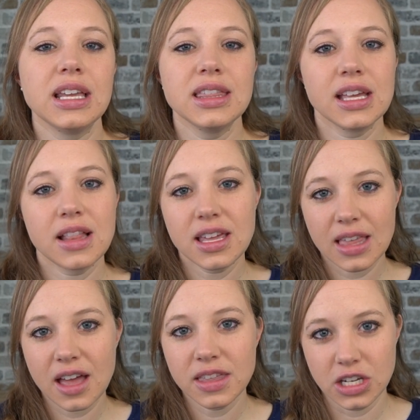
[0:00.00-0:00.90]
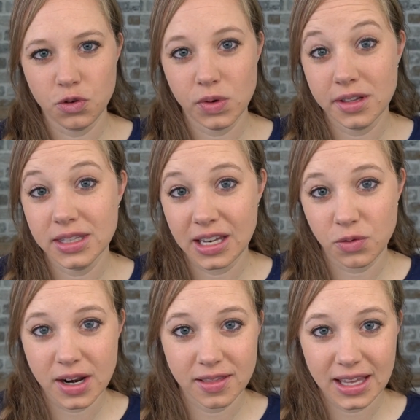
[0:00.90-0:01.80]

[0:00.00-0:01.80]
anything like that, then you will need one of